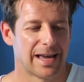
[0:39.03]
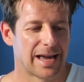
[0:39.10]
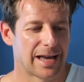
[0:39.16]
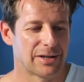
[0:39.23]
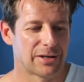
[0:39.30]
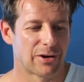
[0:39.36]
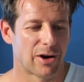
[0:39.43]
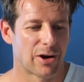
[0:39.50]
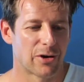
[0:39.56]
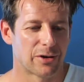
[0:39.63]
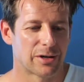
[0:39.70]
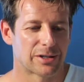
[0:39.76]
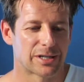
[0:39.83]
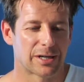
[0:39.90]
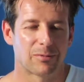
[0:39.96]
And you know, I heard
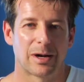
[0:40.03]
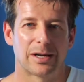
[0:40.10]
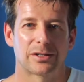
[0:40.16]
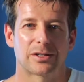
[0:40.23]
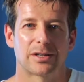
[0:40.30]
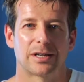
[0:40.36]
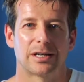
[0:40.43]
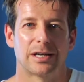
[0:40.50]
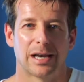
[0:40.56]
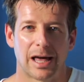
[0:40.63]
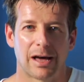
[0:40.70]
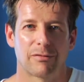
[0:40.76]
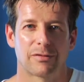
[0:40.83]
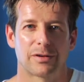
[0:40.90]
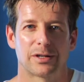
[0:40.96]
it said once that
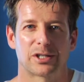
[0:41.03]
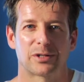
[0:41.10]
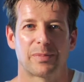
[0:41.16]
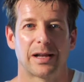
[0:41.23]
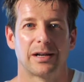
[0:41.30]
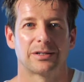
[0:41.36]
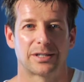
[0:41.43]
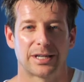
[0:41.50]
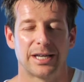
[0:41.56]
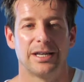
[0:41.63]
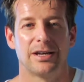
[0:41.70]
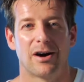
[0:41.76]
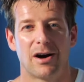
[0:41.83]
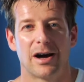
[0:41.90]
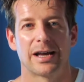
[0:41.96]
love is spelt
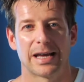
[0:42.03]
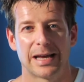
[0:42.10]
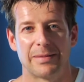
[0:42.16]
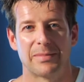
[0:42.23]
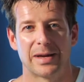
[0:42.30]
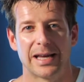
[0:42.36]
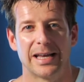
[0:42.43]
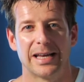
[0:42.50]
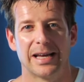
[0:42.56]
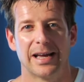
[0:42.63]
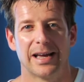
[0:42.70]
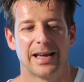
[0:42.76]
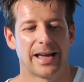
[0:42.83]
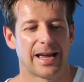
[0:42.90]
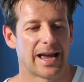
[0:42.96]
T-I-M-E,
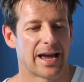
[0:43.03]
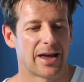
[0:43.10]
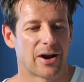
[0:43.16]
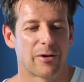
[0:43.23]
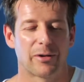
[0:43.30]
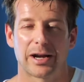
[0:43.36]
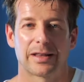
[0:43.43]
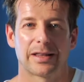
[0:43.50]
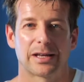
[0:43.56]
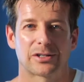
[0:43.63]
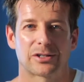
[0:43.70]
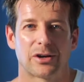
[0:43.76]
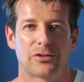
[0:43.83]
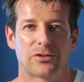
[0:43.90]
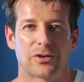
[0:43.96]
and I reckon that's
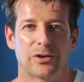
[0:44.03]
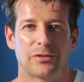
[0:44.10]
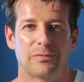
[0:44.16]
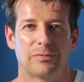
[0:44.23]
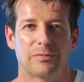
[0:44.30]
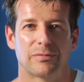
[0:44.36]
so true.